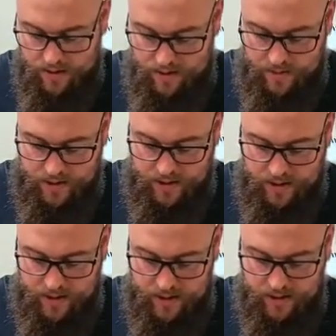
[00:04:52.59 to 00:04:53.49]
which
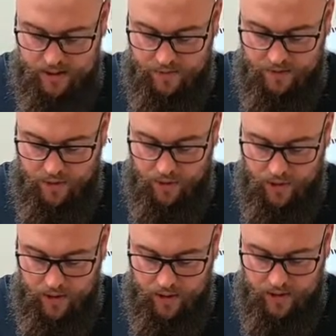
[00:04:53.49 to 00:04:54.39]
consists of an
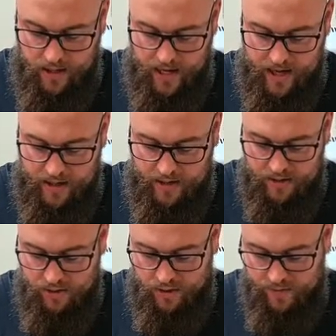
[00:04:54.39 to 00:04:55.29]
oil and a
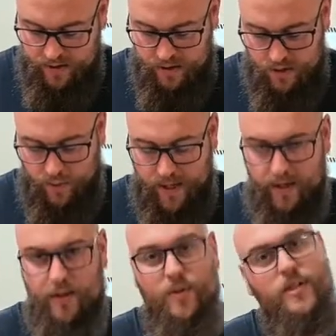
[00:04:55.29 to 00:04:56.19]
sort of a sweet,
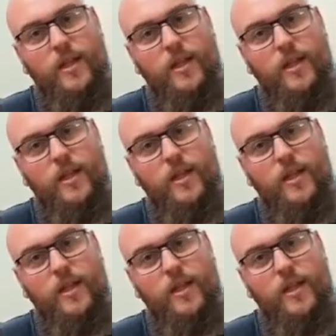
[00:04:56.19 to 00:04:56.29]
what is it,